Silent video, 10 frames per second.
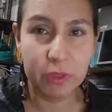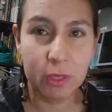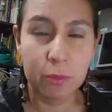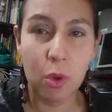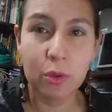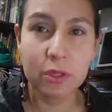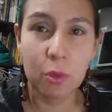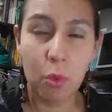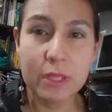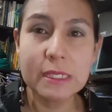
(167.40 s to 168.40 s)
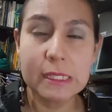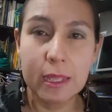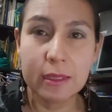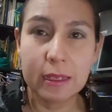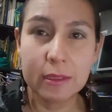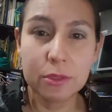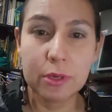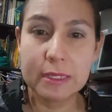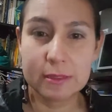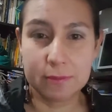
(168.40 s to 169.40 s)
the ones that
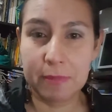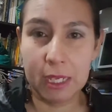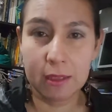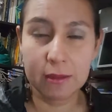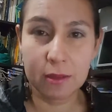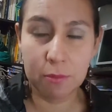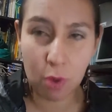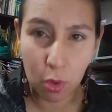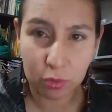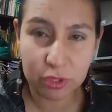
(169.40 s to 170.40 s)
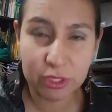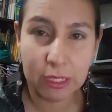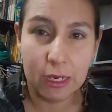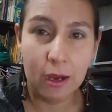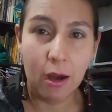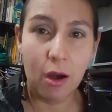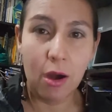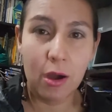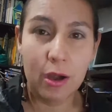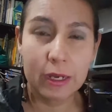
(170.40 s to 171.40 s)
interested me the most
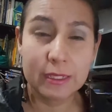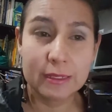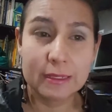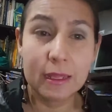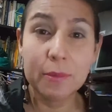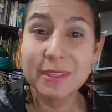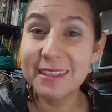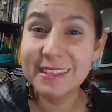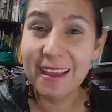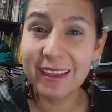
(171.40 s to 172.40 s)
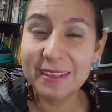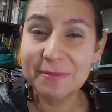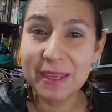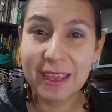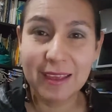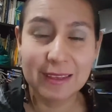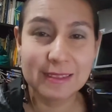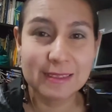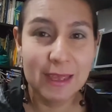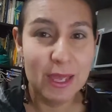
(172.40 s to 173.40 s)
are the syllabus design,
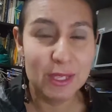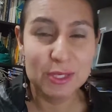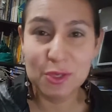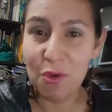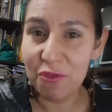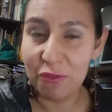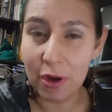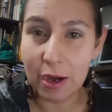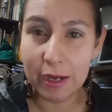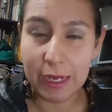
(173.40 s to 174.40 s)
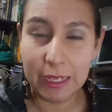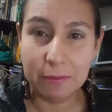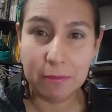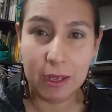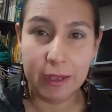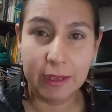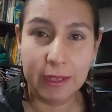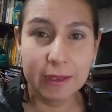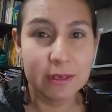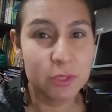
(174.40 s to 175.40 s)
because so far in my
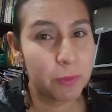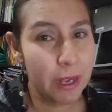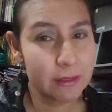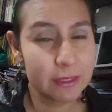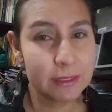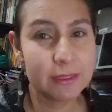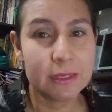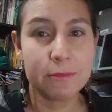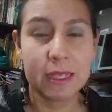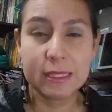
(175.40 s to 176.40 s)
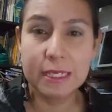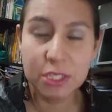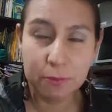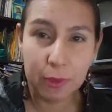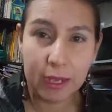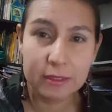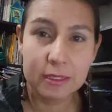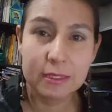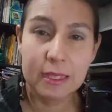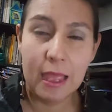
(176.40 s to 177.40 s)
English practice and my teaching
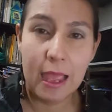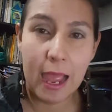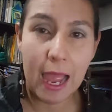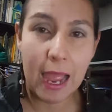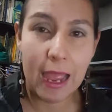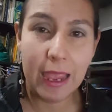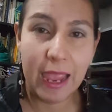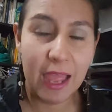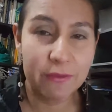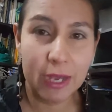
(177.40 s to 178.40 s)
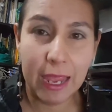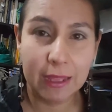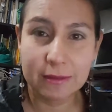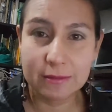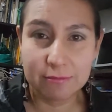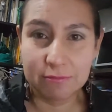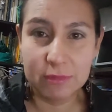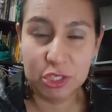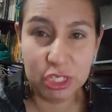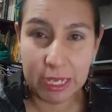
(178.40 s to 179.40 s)
practice, I haven't had
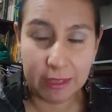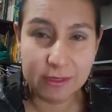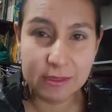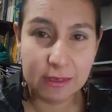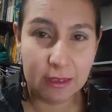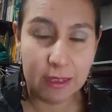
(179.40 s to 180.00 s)
the chance